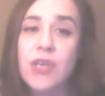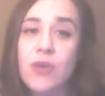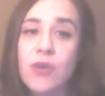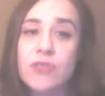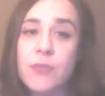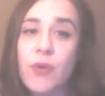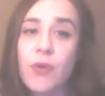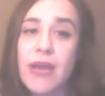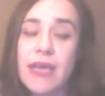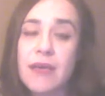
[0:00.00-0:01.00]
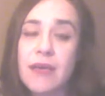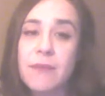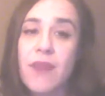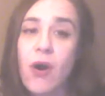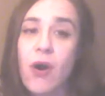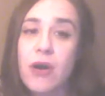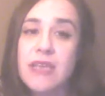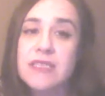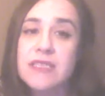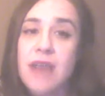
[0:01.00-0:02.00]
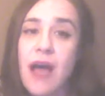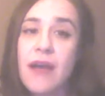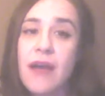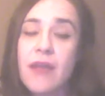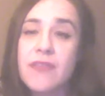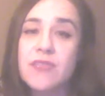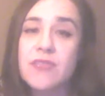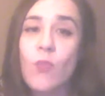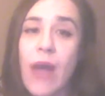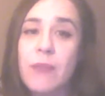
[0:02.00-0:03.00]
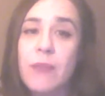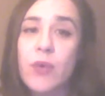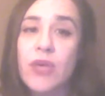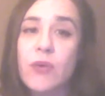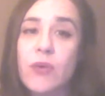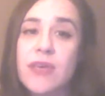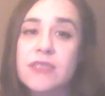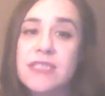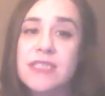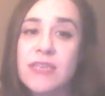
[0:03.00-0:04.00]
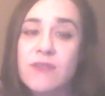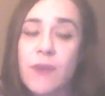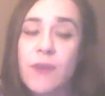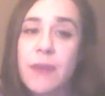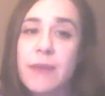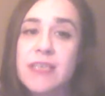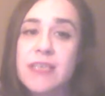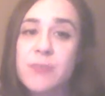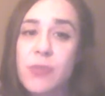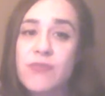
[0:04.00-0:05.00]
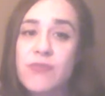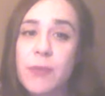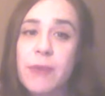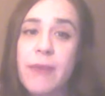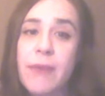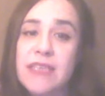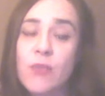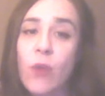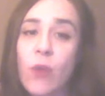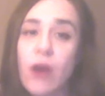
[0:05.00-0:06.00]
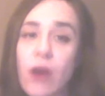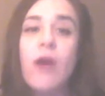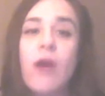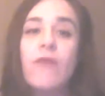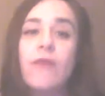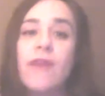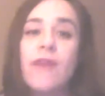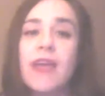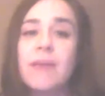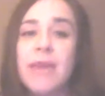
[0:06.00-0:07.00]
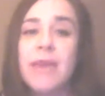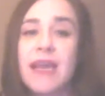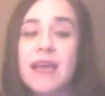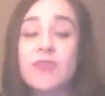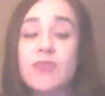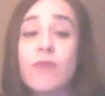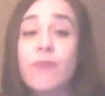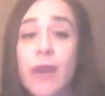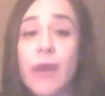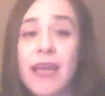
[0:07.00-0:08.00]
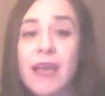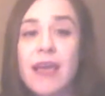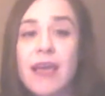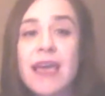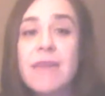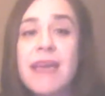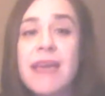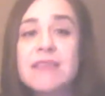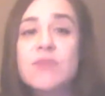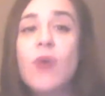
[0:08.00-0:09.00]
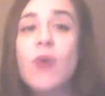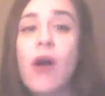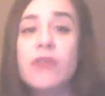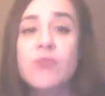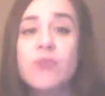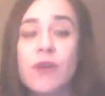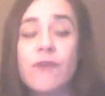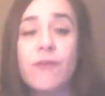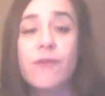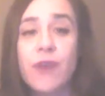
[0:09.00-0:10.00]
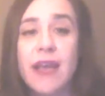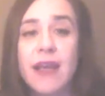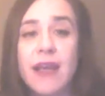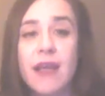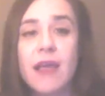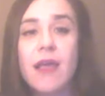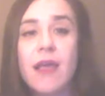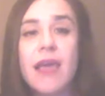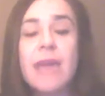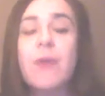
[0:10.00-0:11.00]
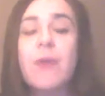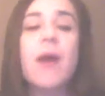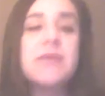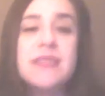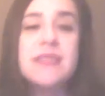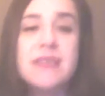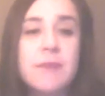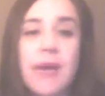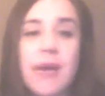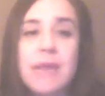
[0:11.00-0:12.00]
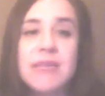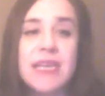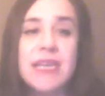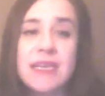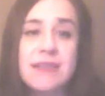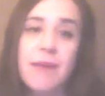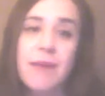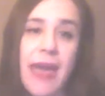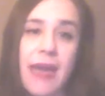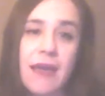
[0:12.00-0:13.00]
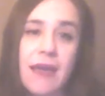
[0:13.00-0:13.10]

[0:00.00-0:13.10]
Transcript: go to support him, the artist, not this white boy who steals from him and exploits from him and makes him work for fucking peanuts or free. He makes them do all this work for free. He promises them money, but then he doesn't pay.